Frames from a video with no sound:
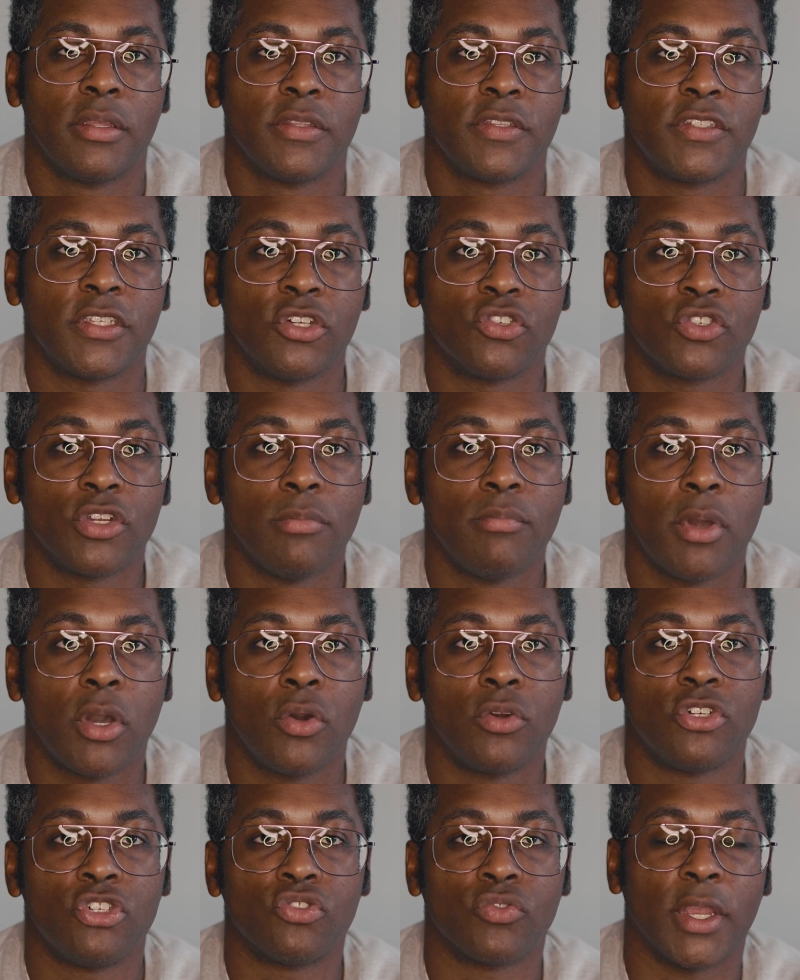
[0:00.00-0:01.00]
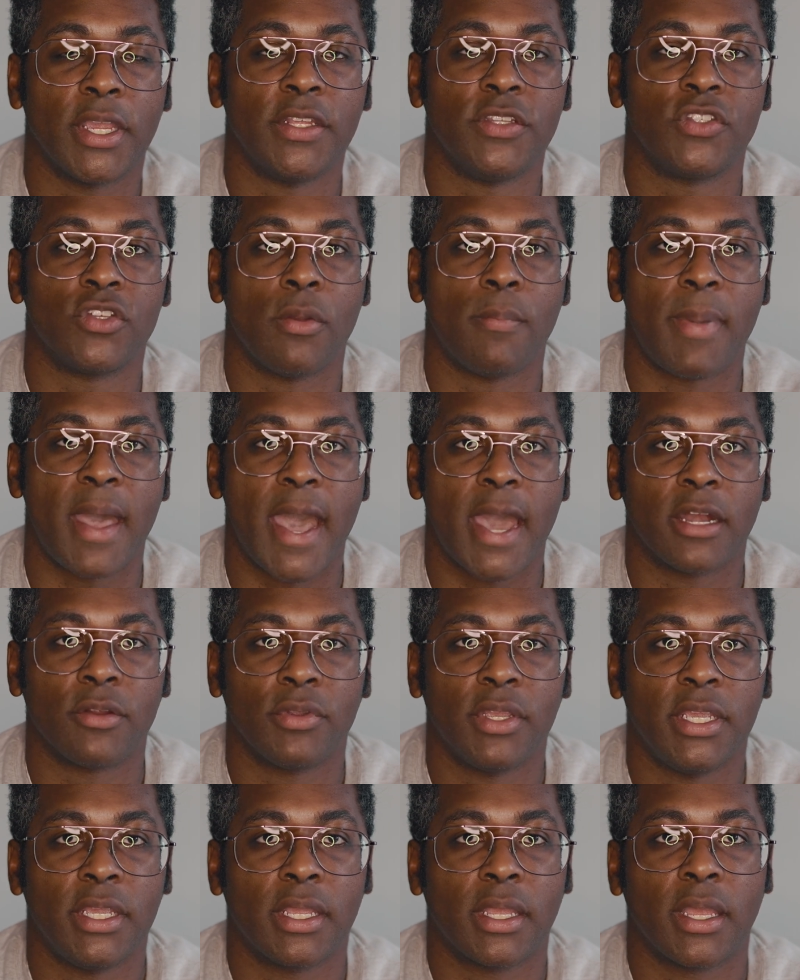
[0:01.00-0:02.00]
Sentry Mode drains your
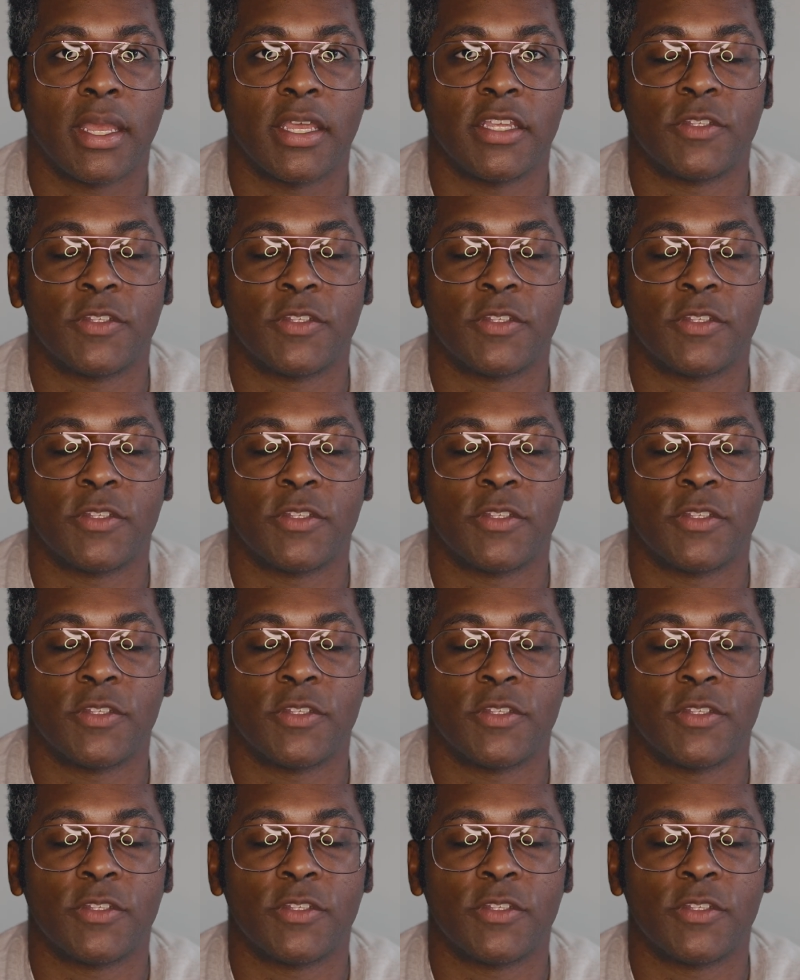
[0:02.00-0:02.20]
battery,